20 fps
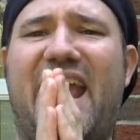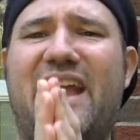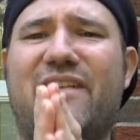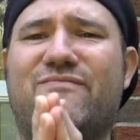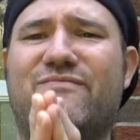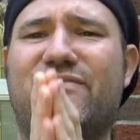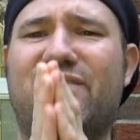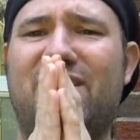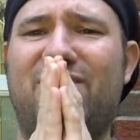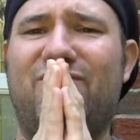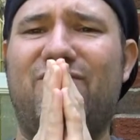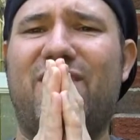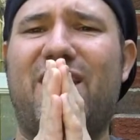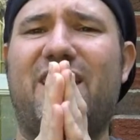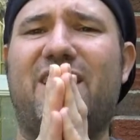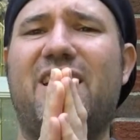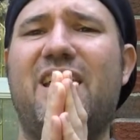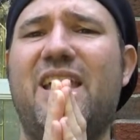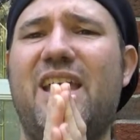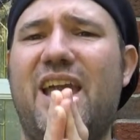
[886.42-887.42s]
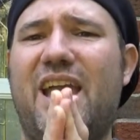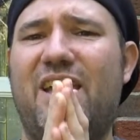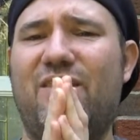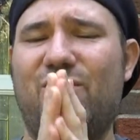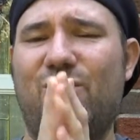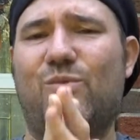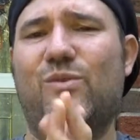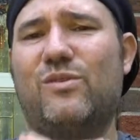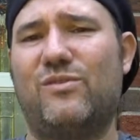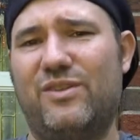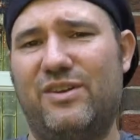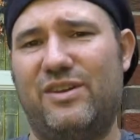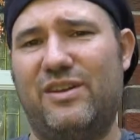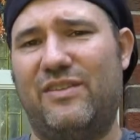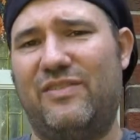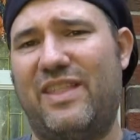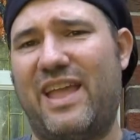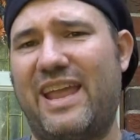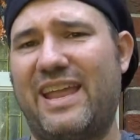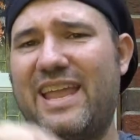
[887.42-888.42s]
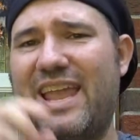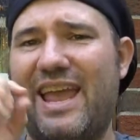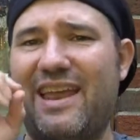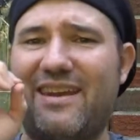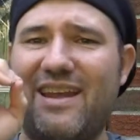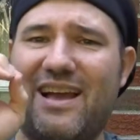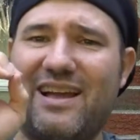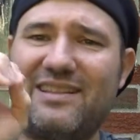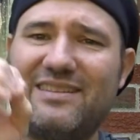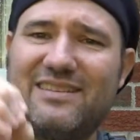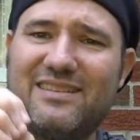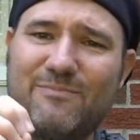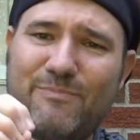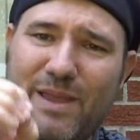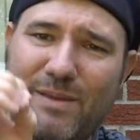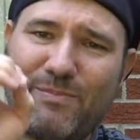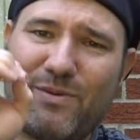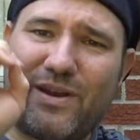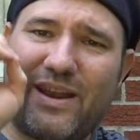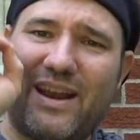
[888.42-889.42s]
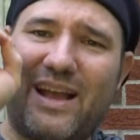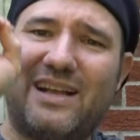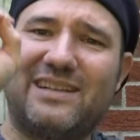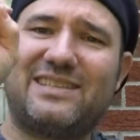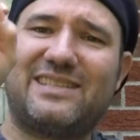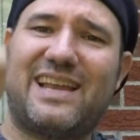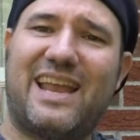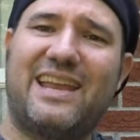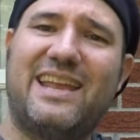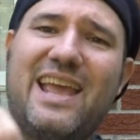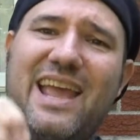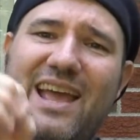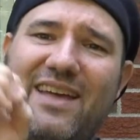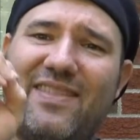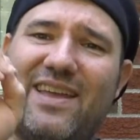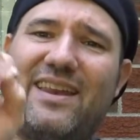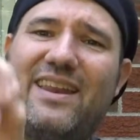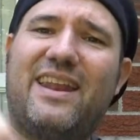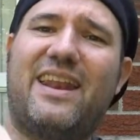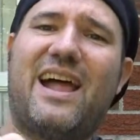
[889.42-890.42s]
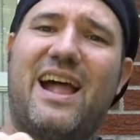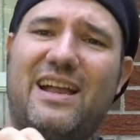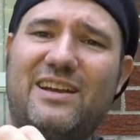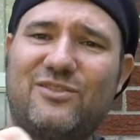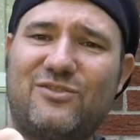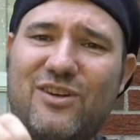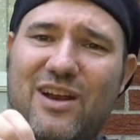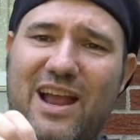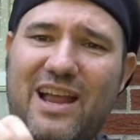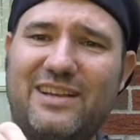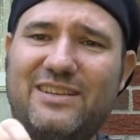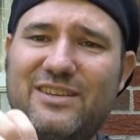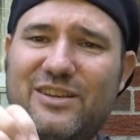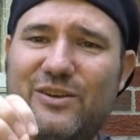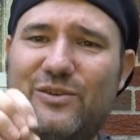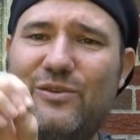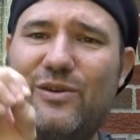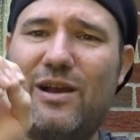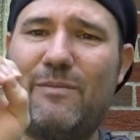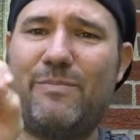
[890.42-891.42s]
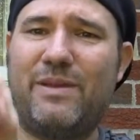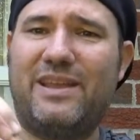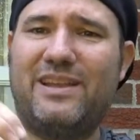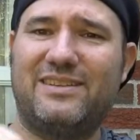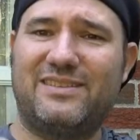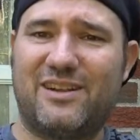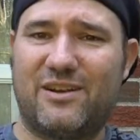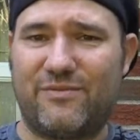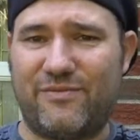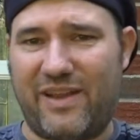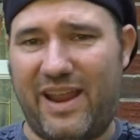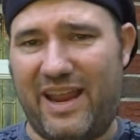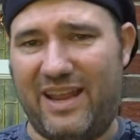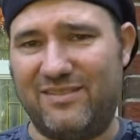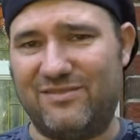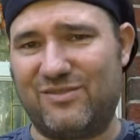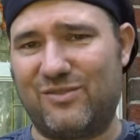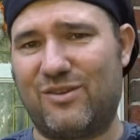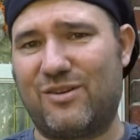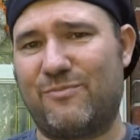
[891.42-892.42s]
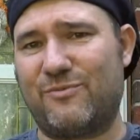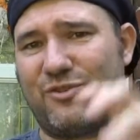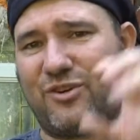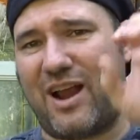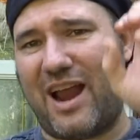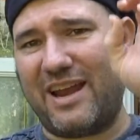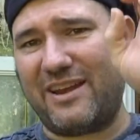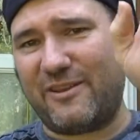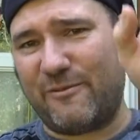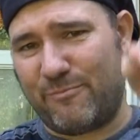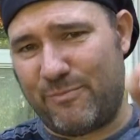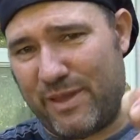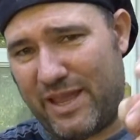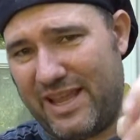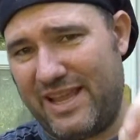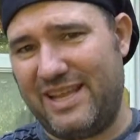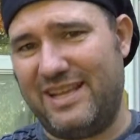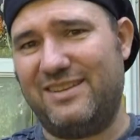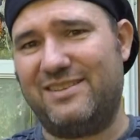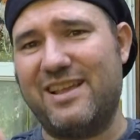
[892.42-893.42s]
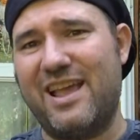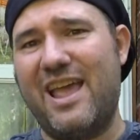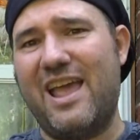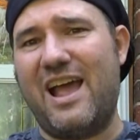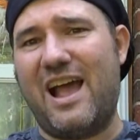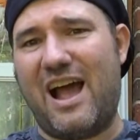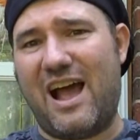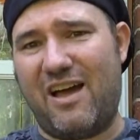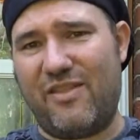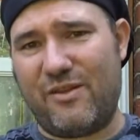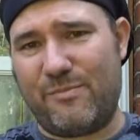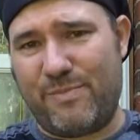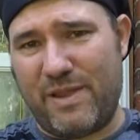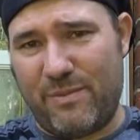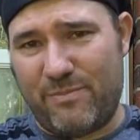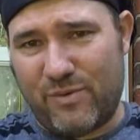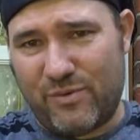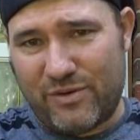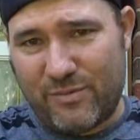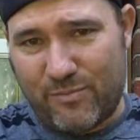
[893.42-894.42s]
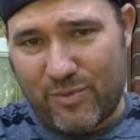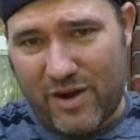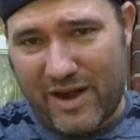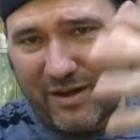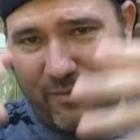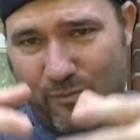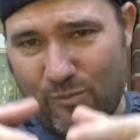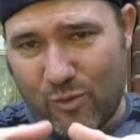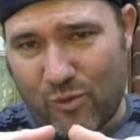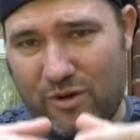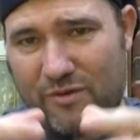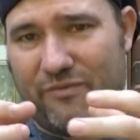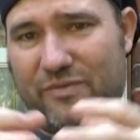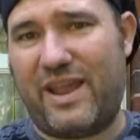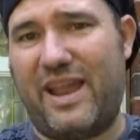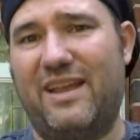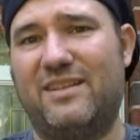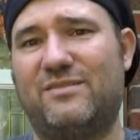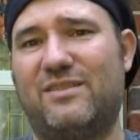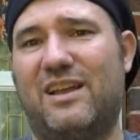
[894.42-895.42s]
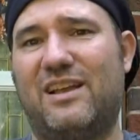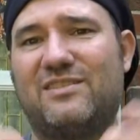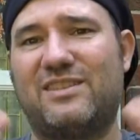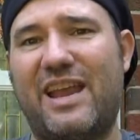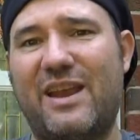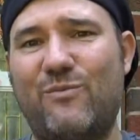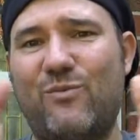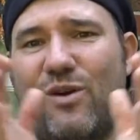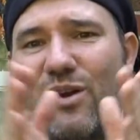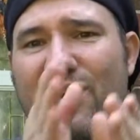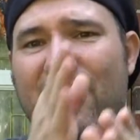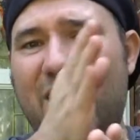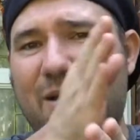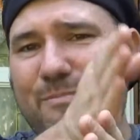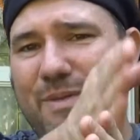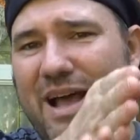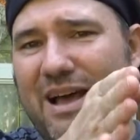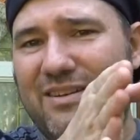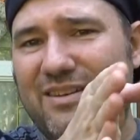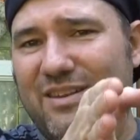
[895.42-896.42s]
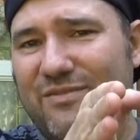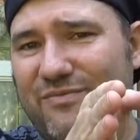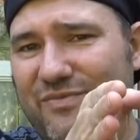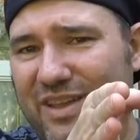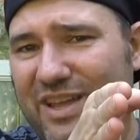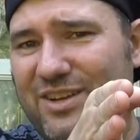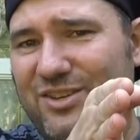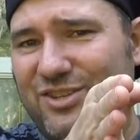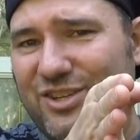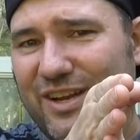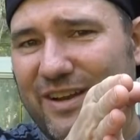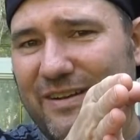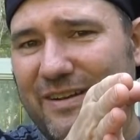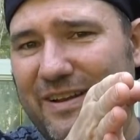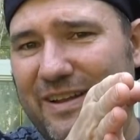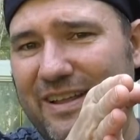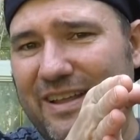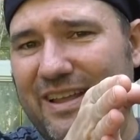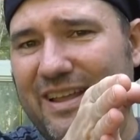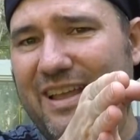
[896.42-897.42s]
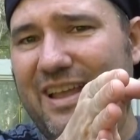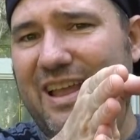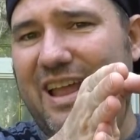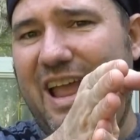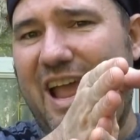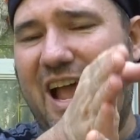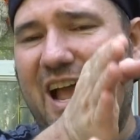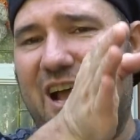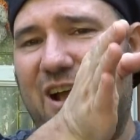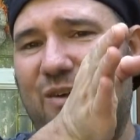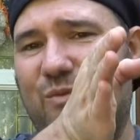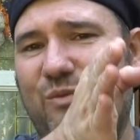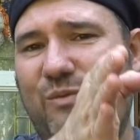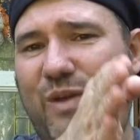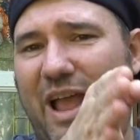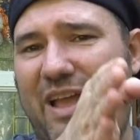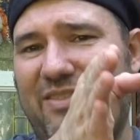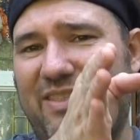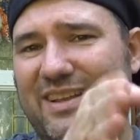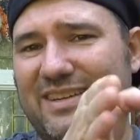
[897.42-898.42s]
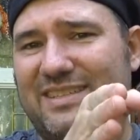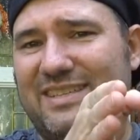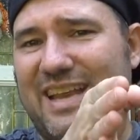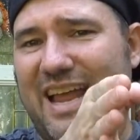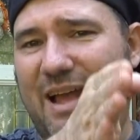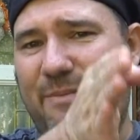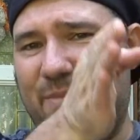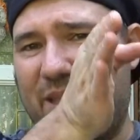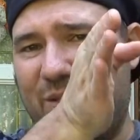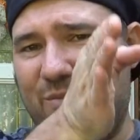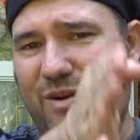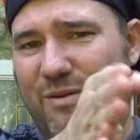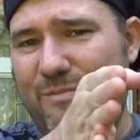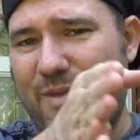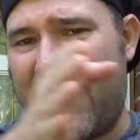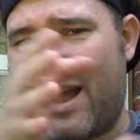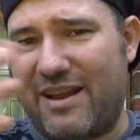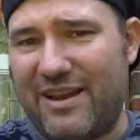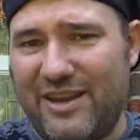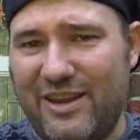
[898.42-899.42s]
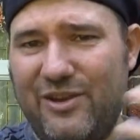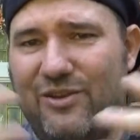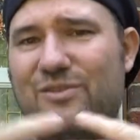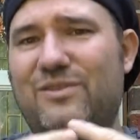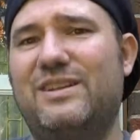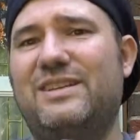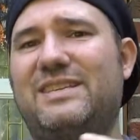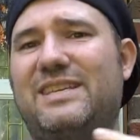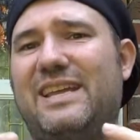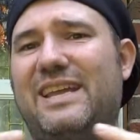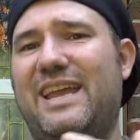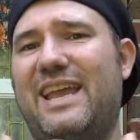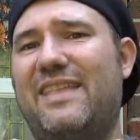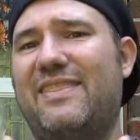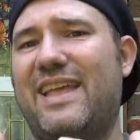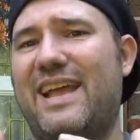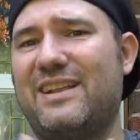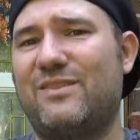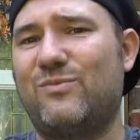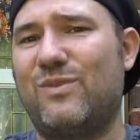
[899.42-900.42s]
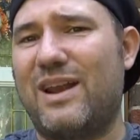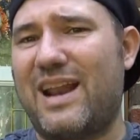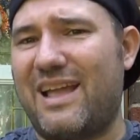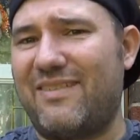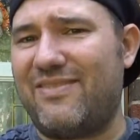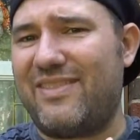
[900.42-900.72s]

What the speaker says: everything in the world to do it. People cannot say they did not try to appease their fans or try to appease other people to bring more fans, because they weren't about division. at this time. They were about unity, and that's when I